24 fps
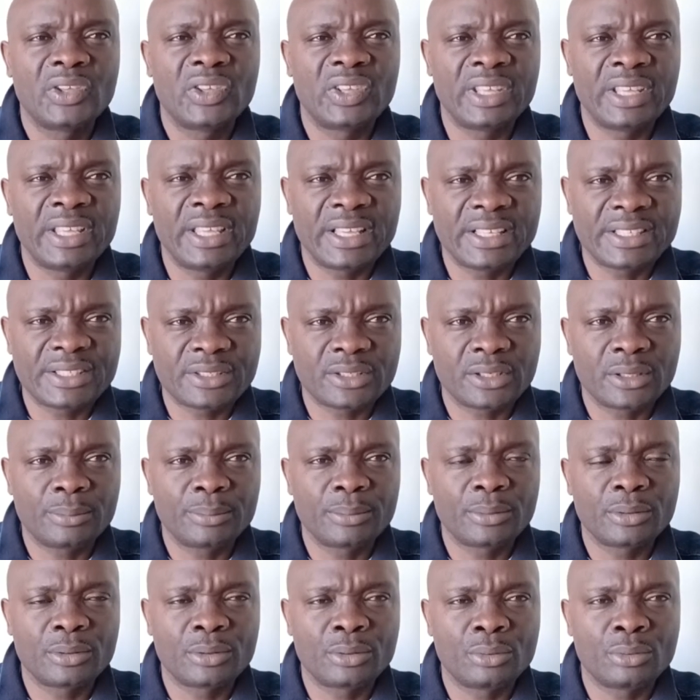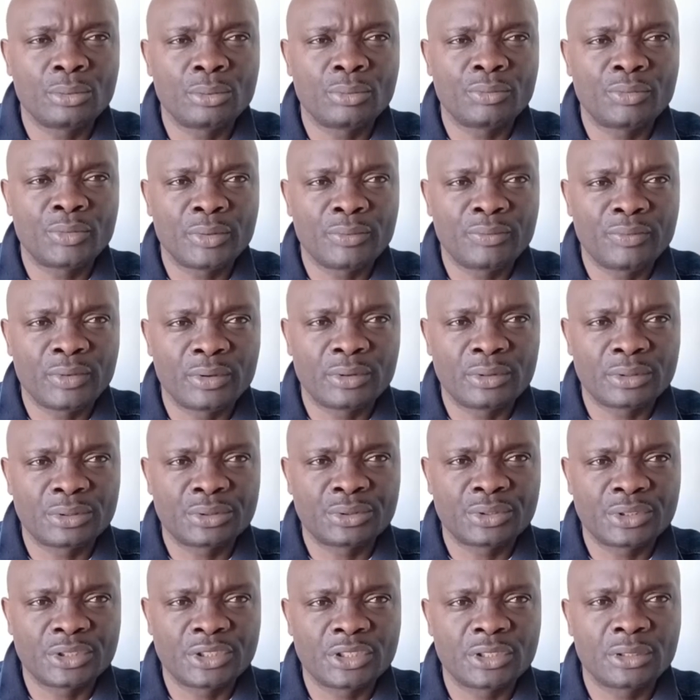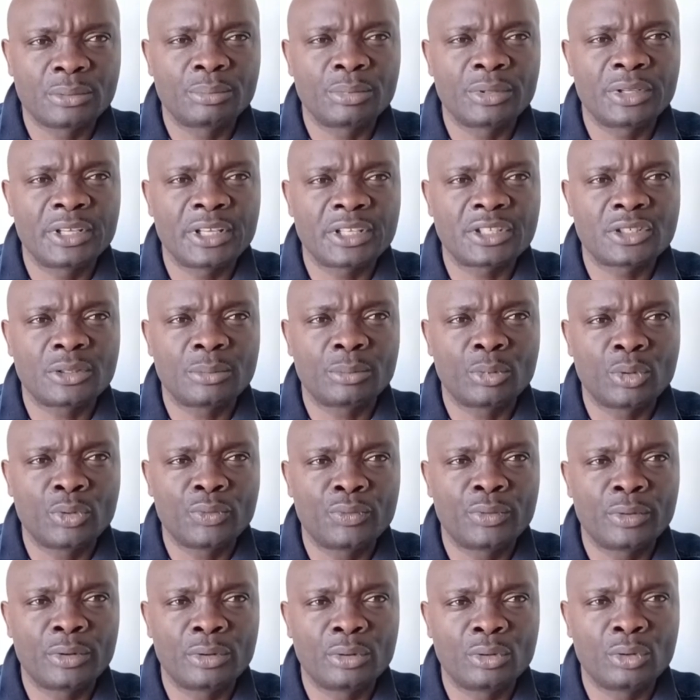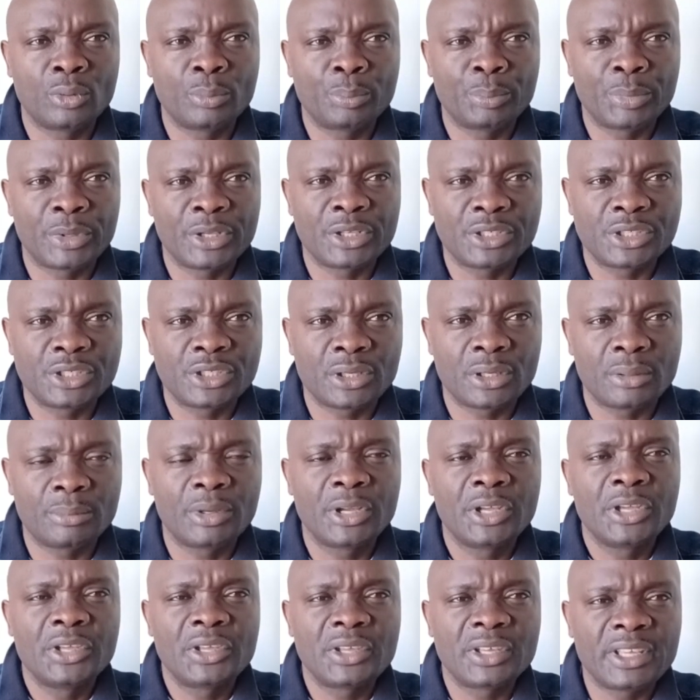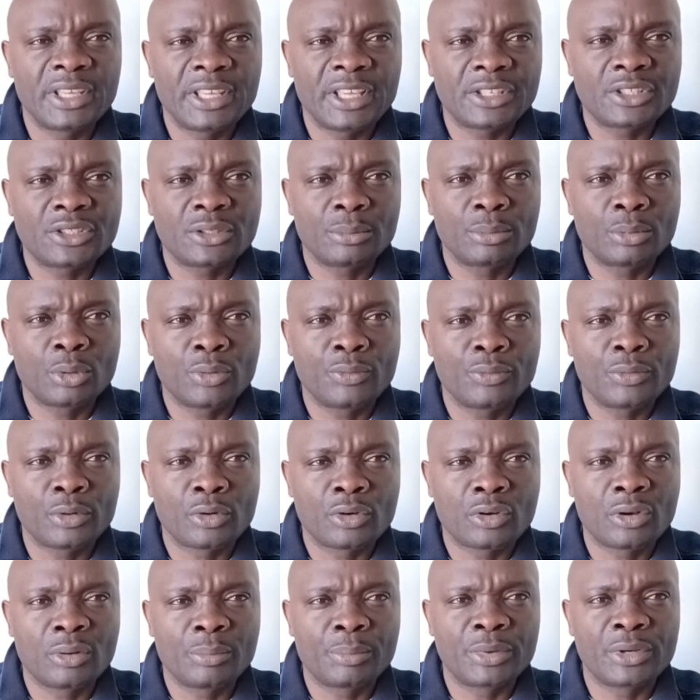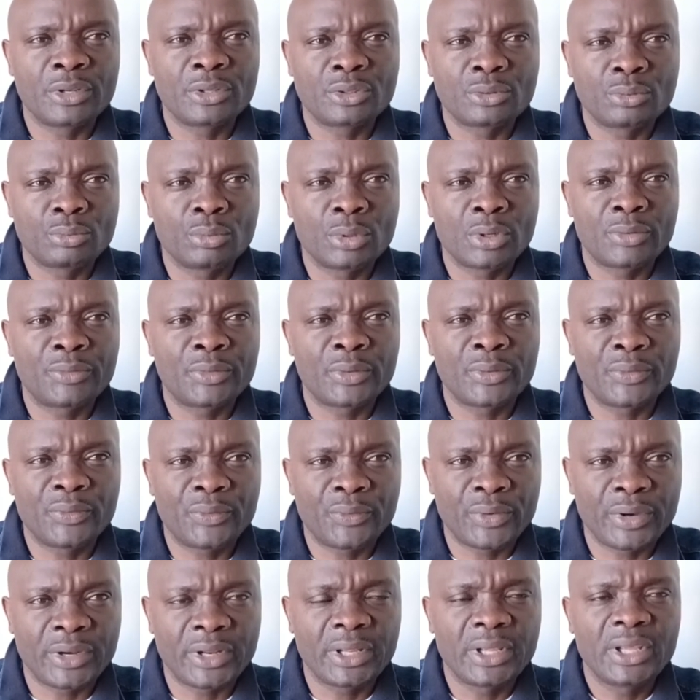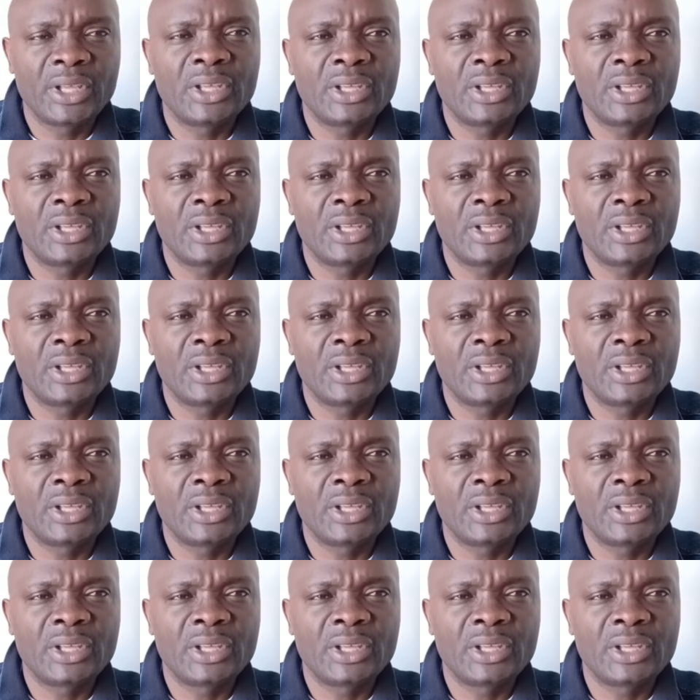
Get up, go for voluntary job. Get up, go for low paid job. Get up, go for company to work for free.